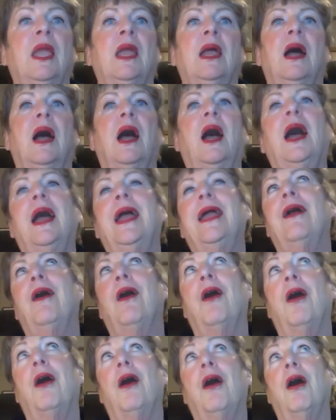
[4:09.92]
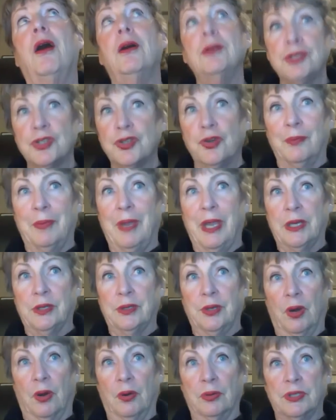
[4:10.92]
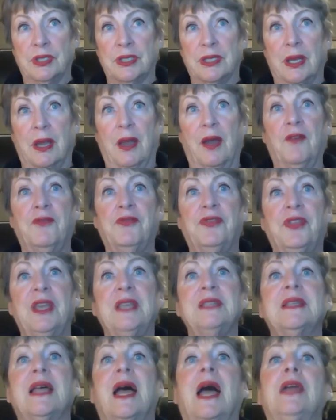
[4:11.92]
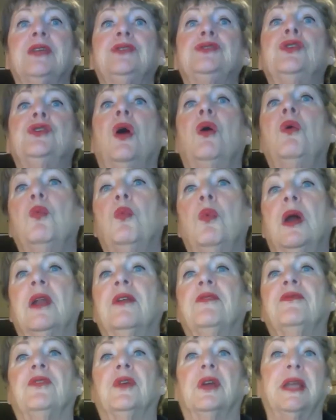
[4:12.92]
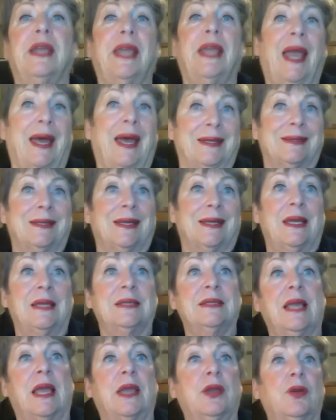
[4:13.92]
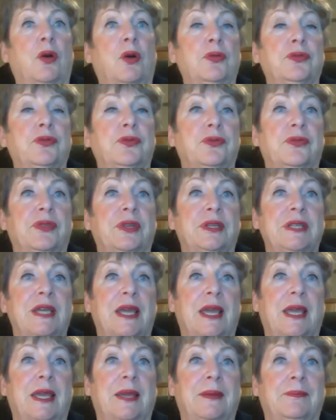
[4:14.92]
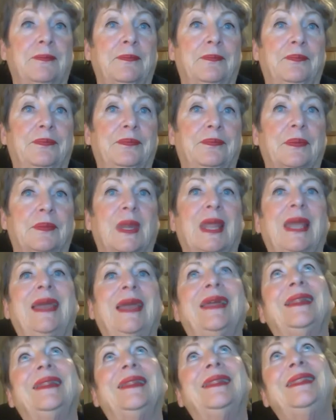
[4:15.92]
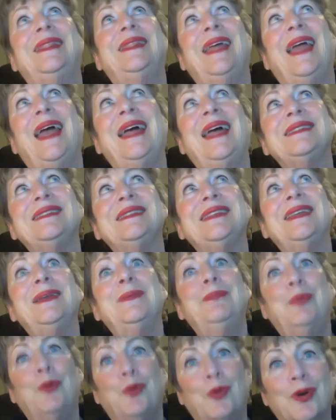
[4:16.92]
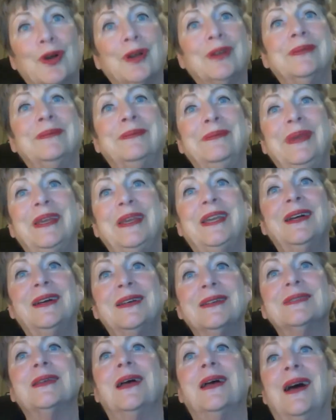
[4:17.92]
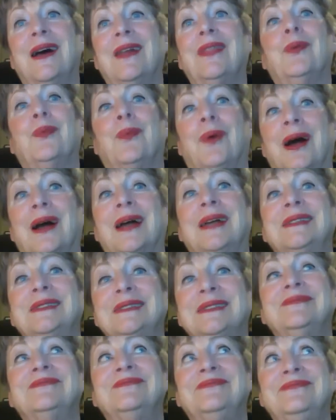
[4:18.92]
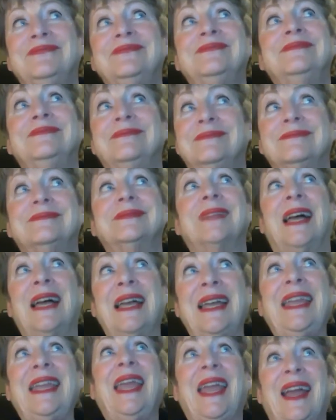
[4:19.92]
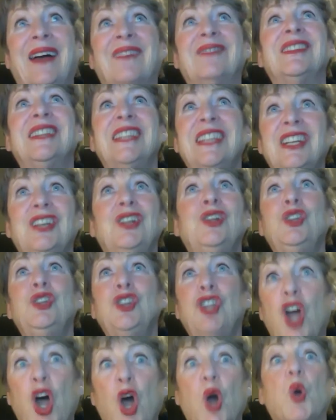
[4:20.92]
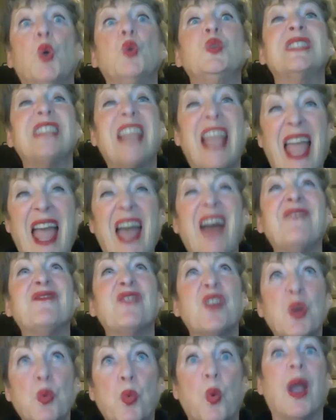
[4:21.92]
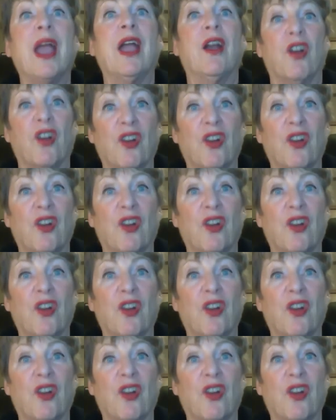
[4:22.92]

I also make notes of things I don't want to forget as I go through the day. That's important because otherwise I have little notes everywhere.